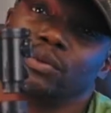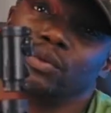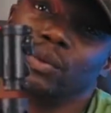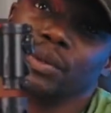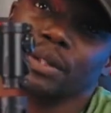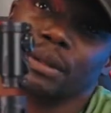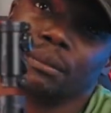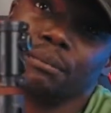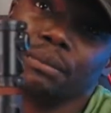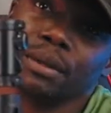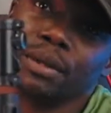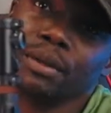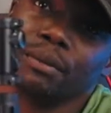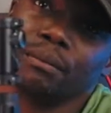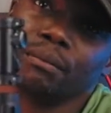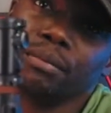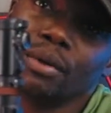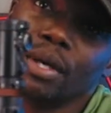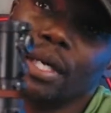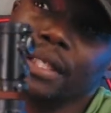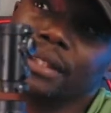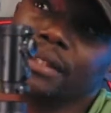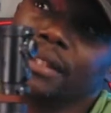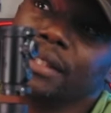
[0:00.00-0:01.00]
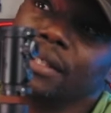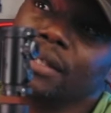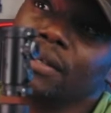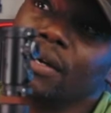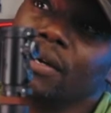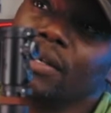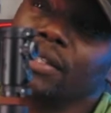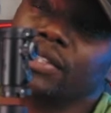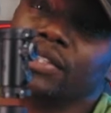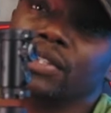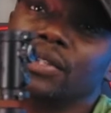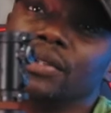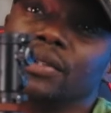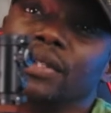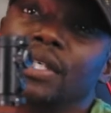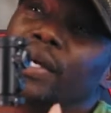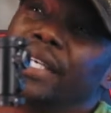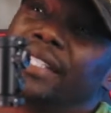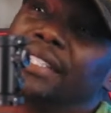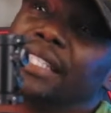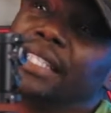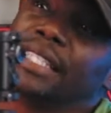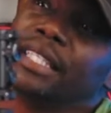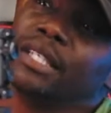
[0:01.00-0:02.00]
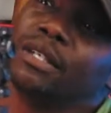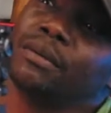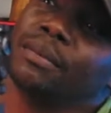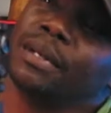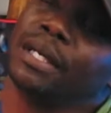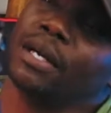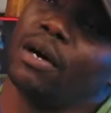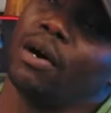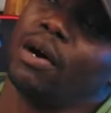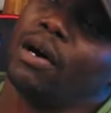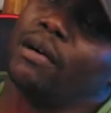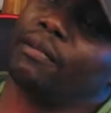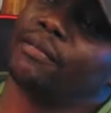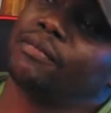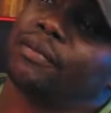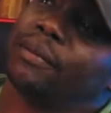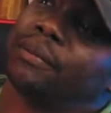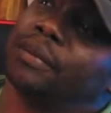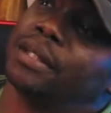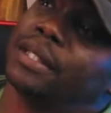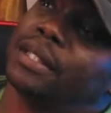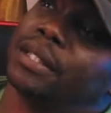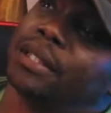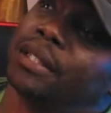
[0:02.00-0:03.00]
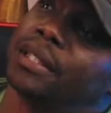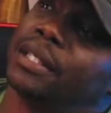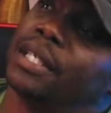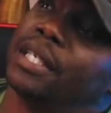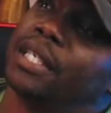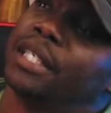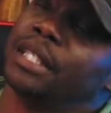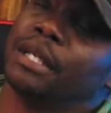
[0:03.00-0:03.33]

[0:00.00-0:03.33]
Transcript: with the burnt bronze look also. It's a little bit off from the